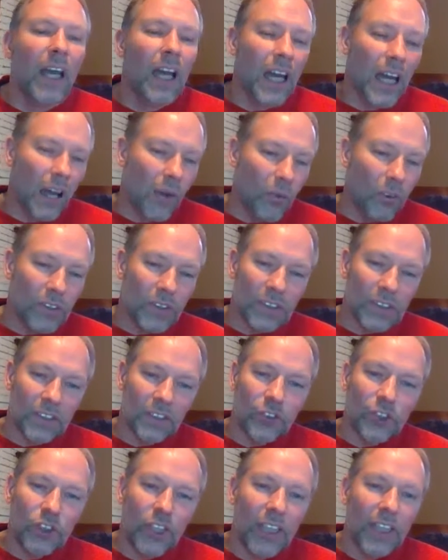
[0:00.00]
I was
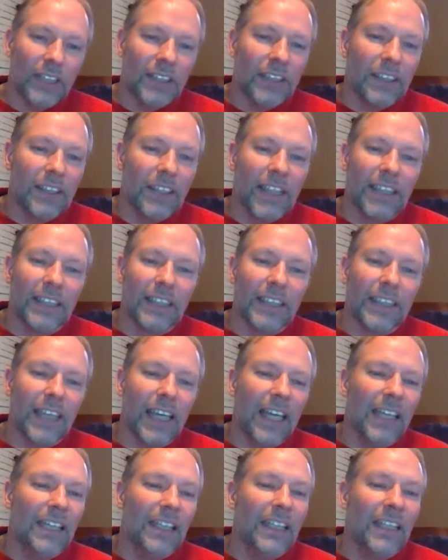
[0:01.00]
enchanted as
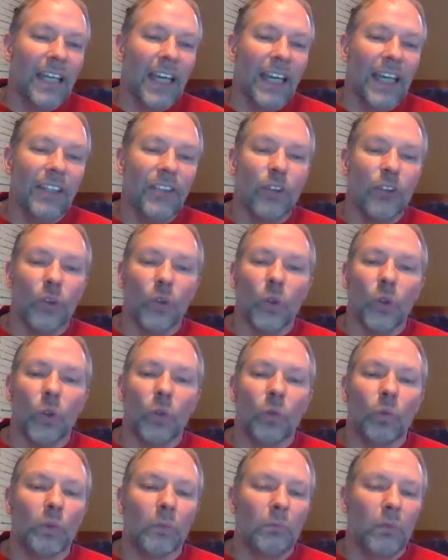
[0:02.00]
any
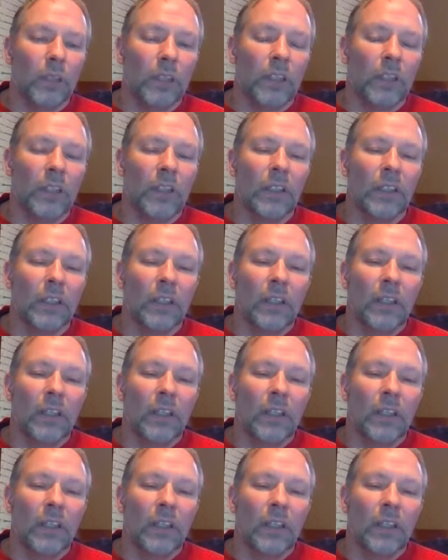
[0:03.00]
8-year-old would be.